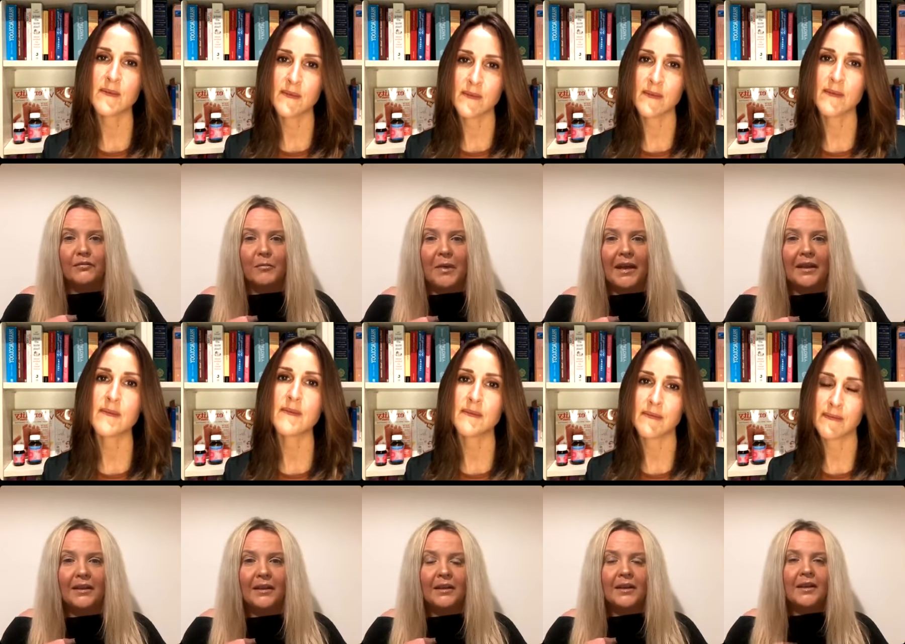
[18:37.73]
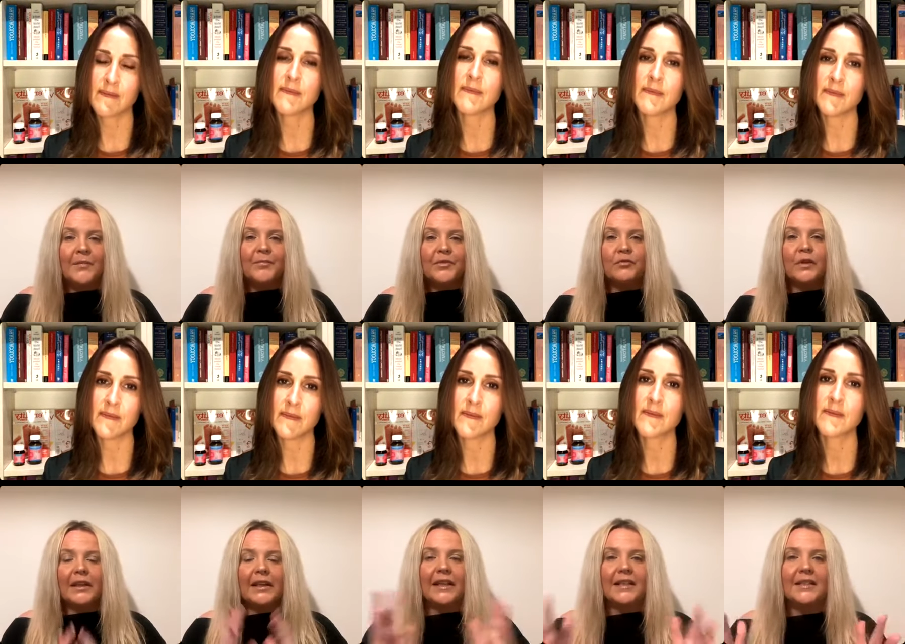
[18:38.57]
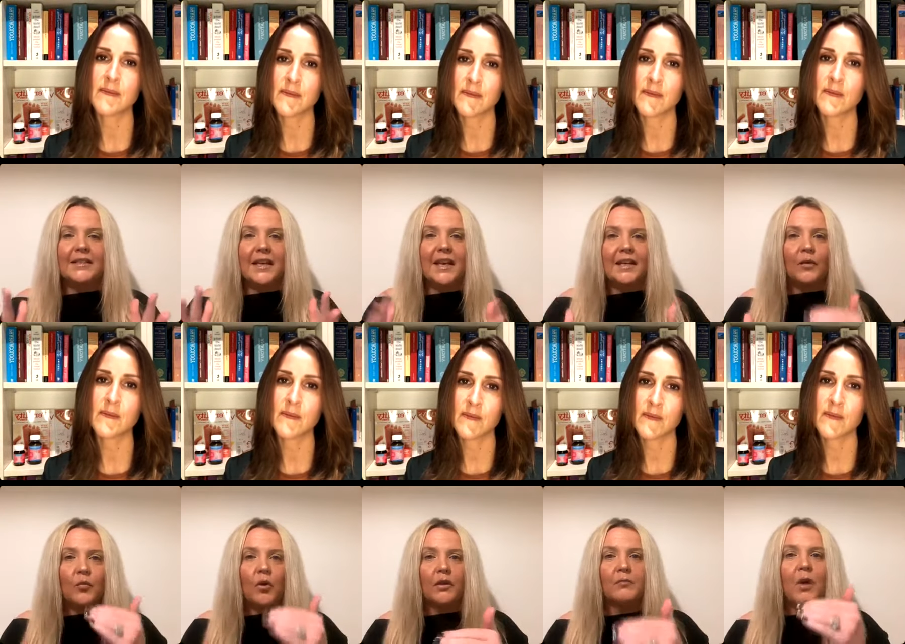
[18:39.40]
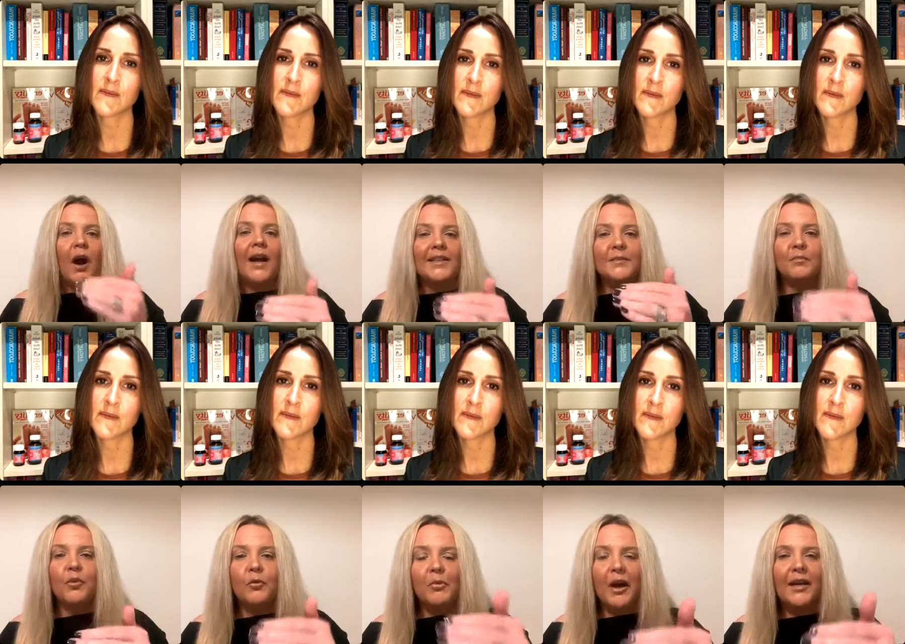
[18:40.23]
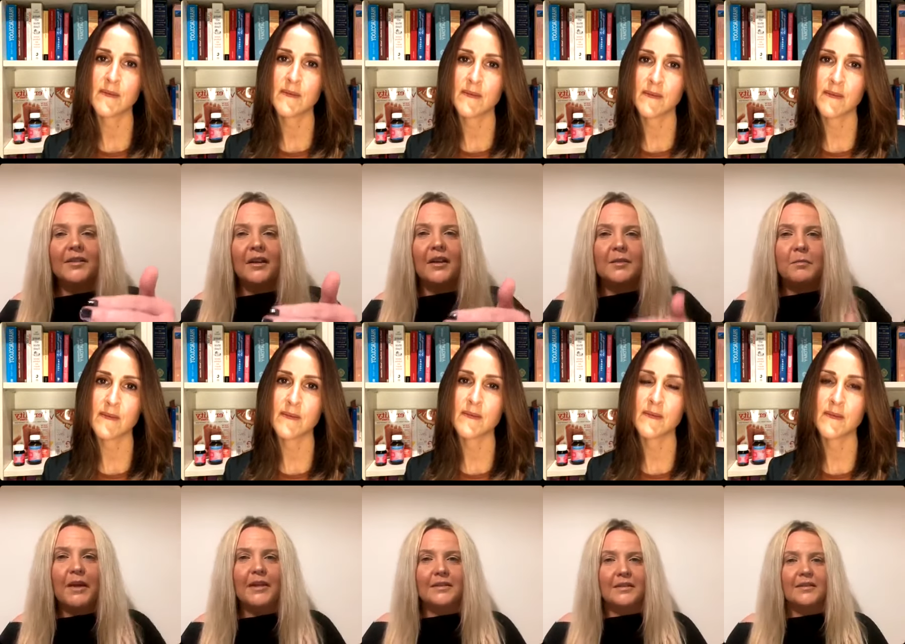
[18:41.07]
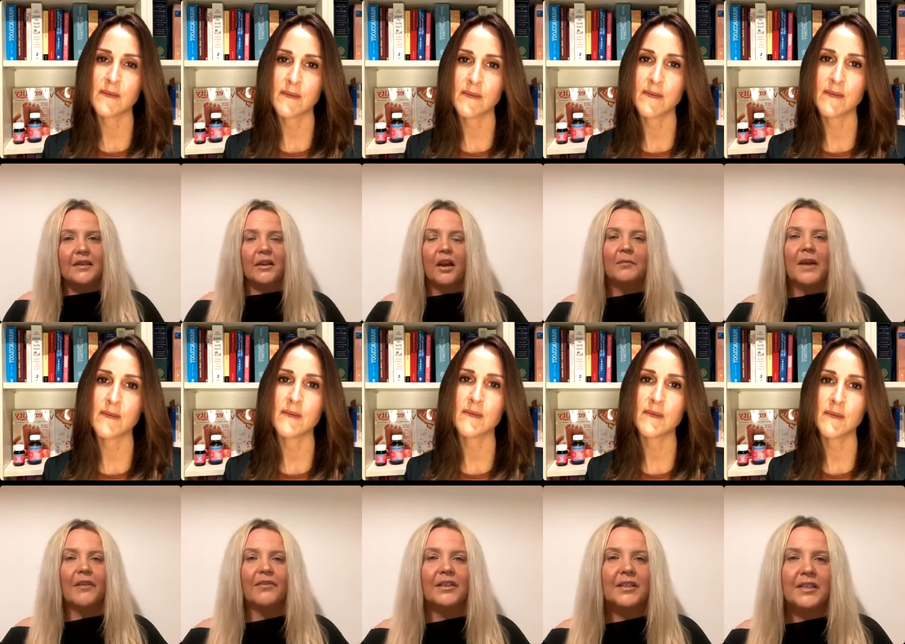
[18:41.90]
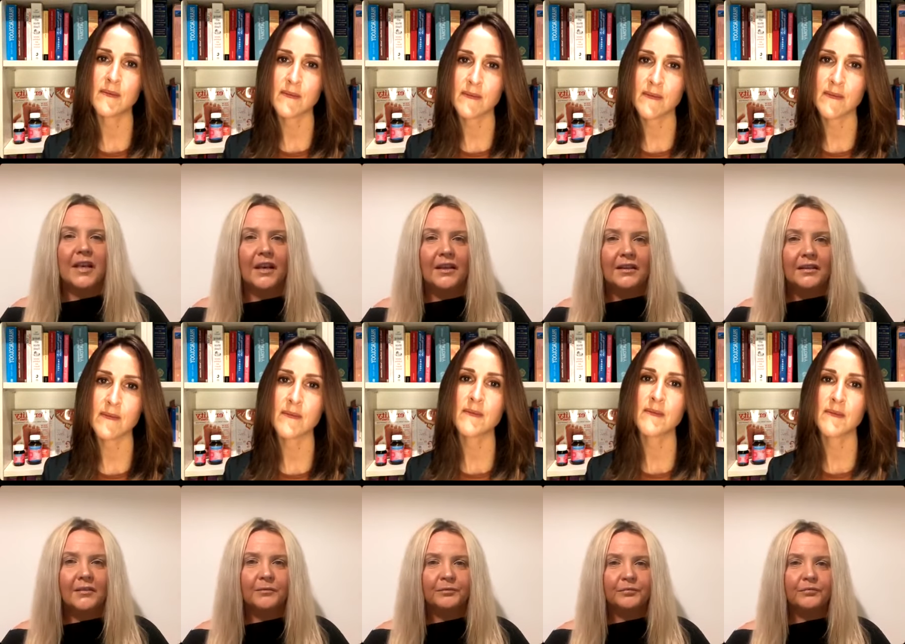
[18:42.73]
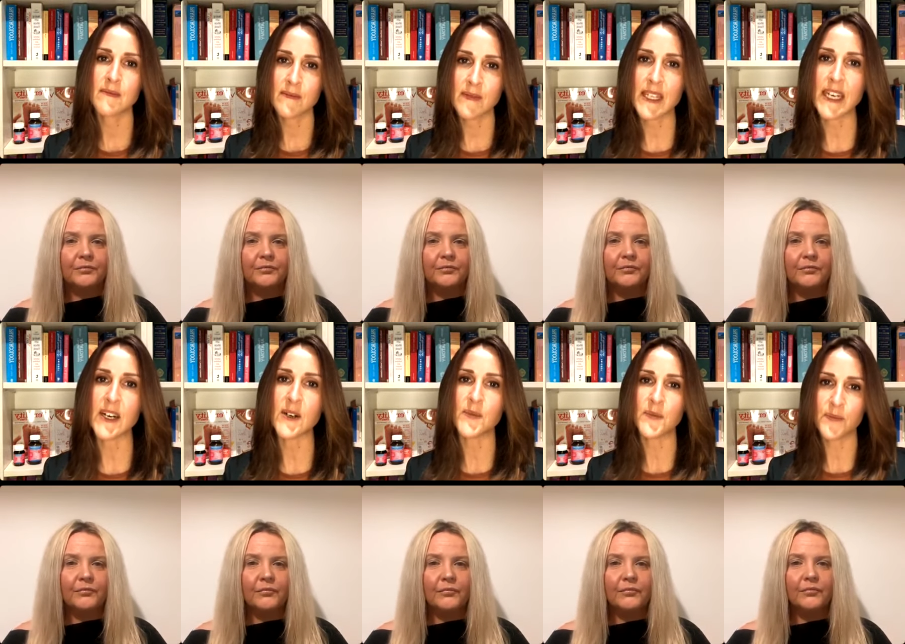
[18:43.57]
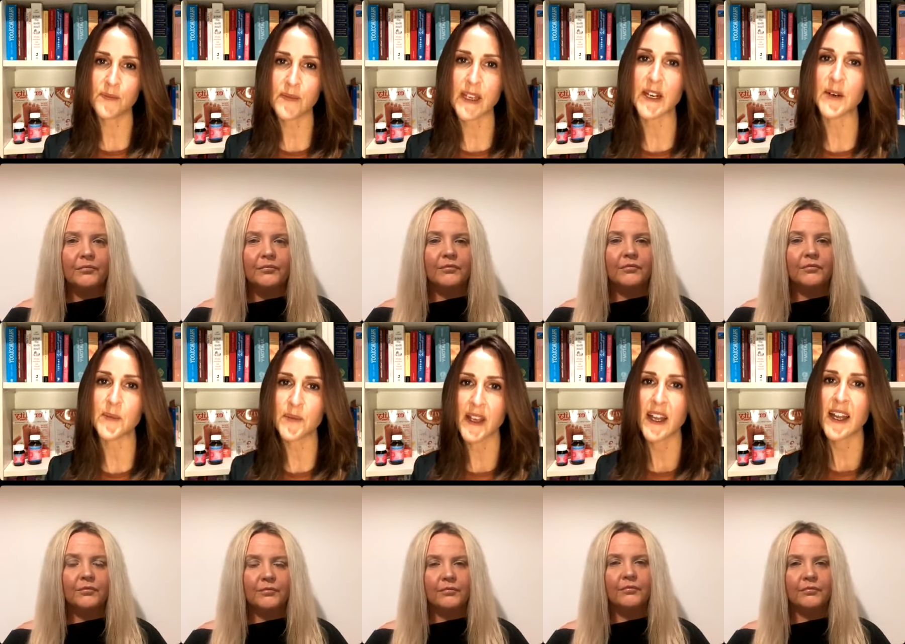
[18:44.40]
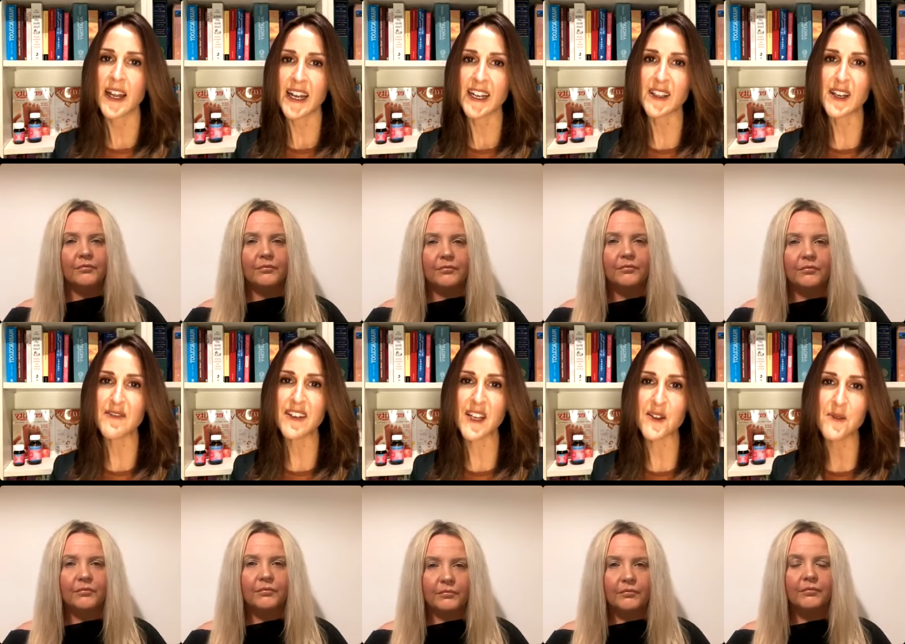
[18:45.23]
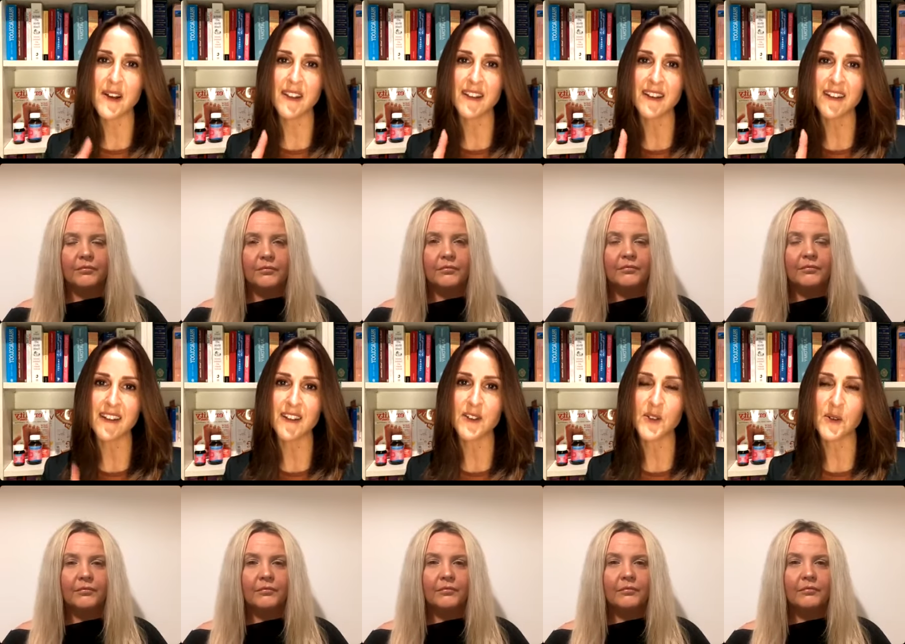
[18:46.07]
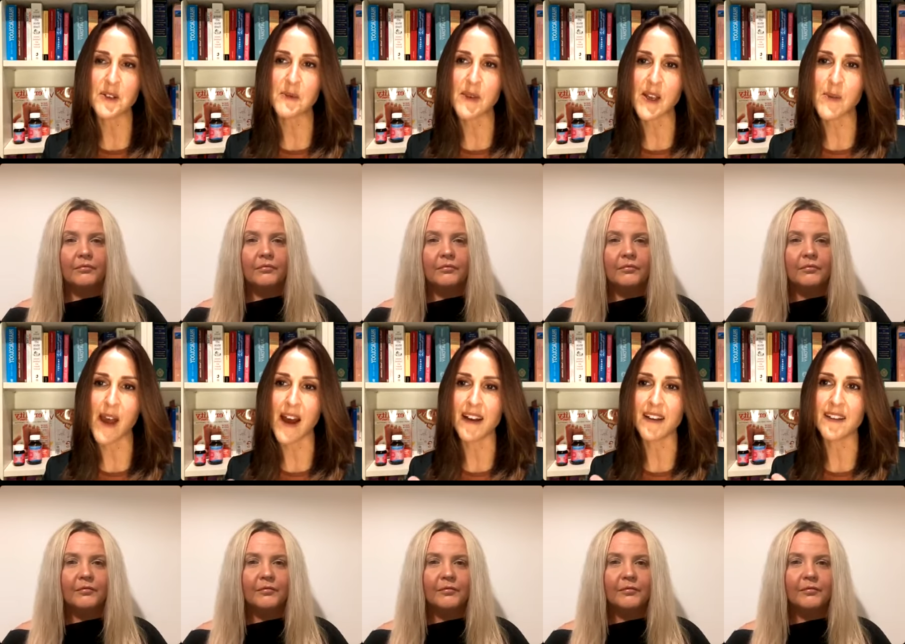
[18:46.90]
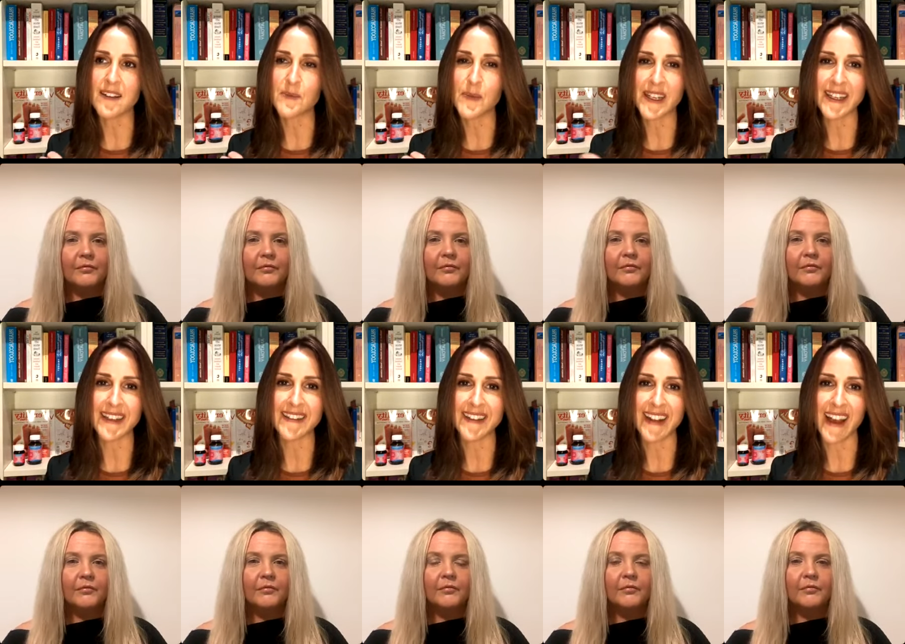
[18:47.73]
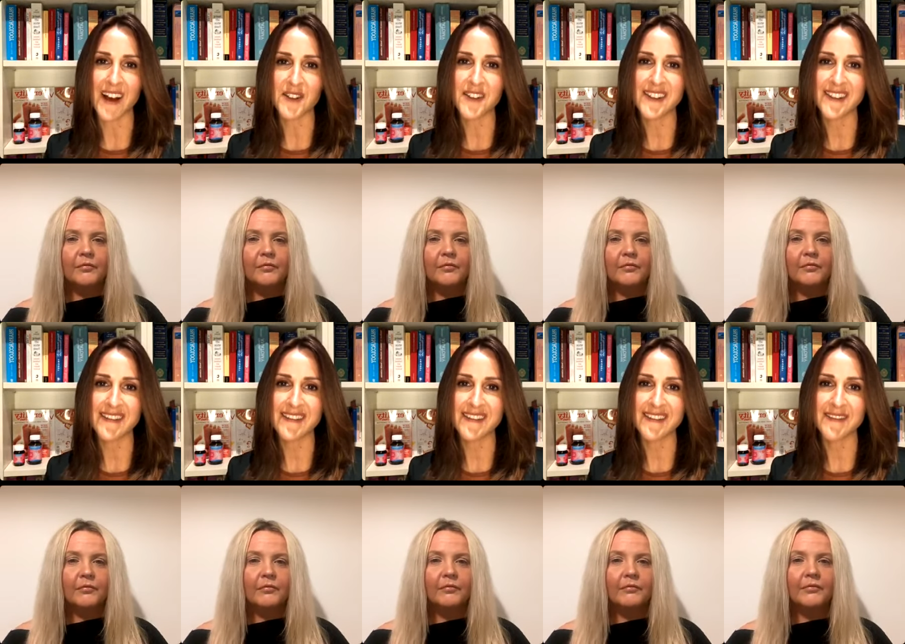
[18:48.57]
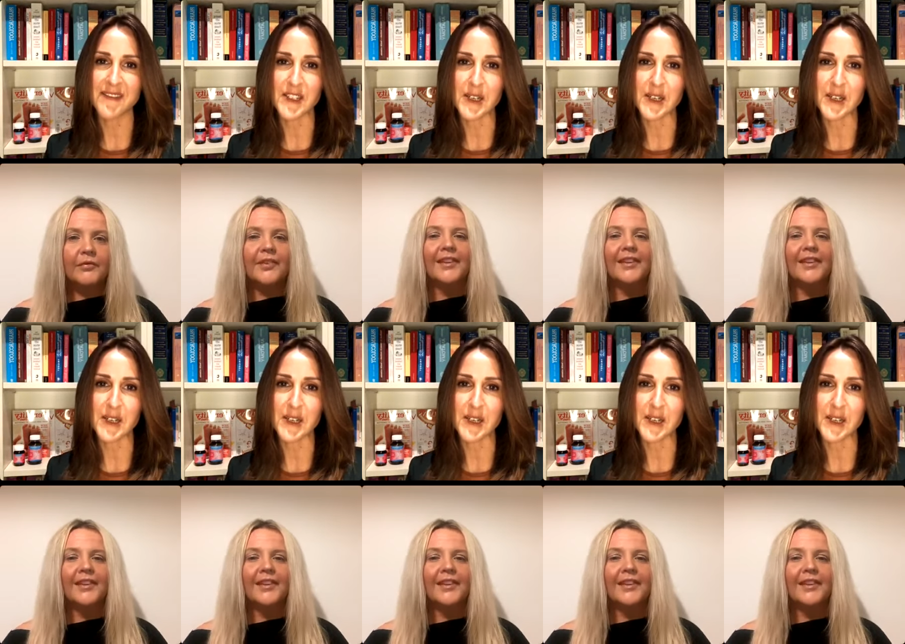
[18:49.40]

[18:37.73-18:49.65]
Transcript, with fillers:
Speaker 1: me? Mm-hmm. It's really understanding what are my small bite sized pieces that I'm having to take.
Speaker 2: Yeah, yeah. And I love another one that you talked to me about is better in than out, which